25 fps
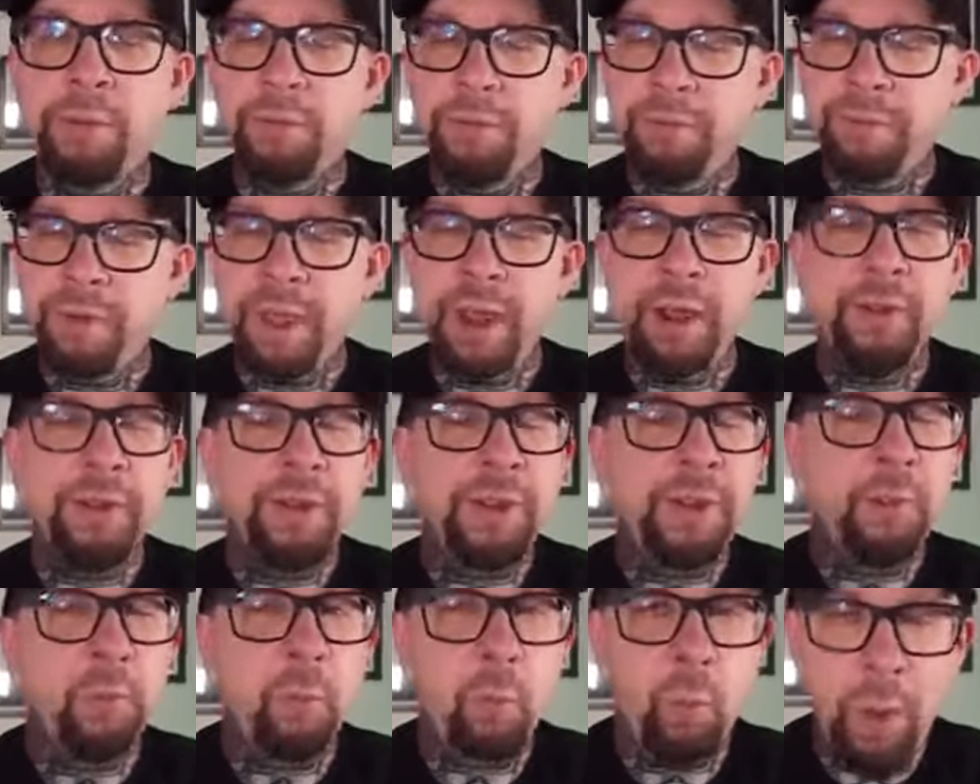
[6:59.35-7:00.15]

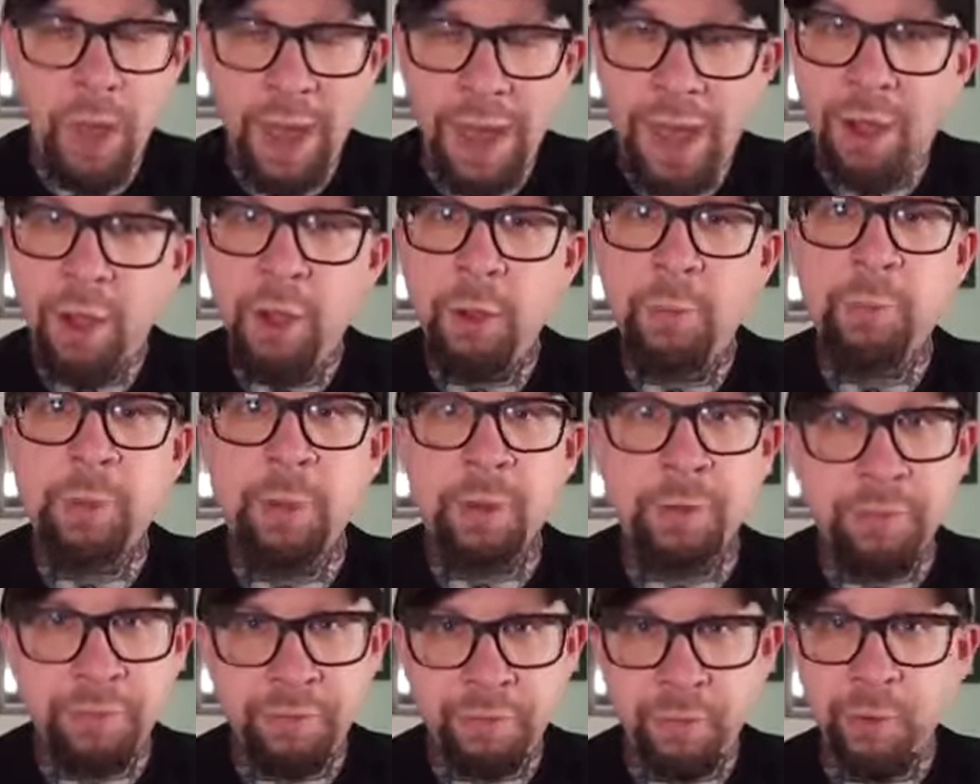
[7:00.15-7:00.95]
very
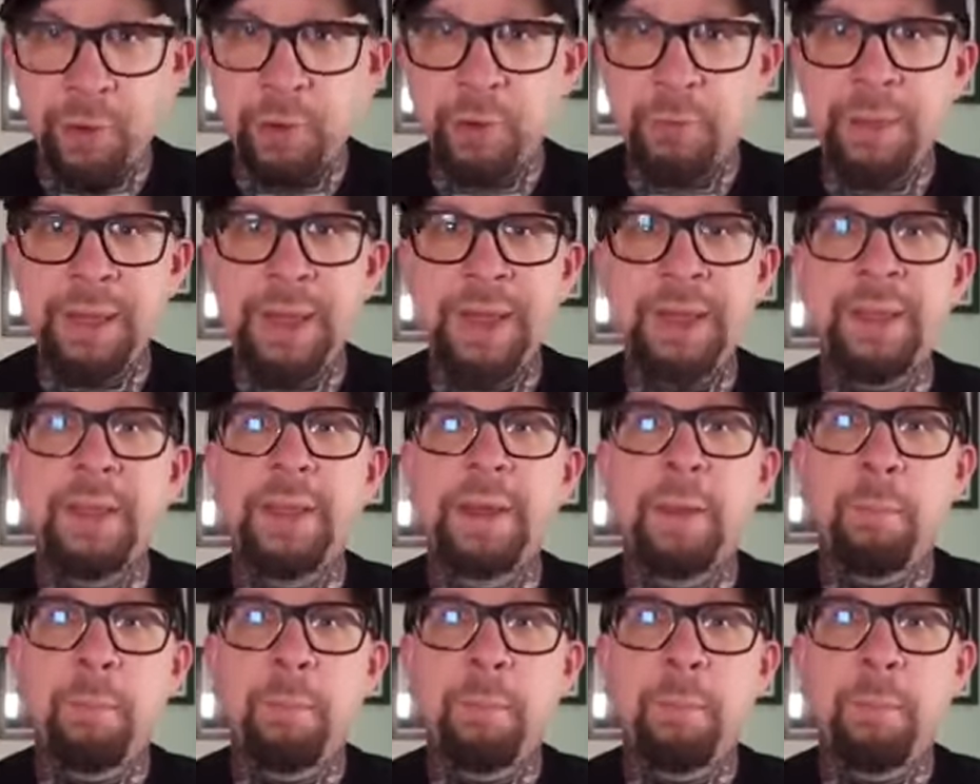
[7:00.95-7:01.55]
well-performing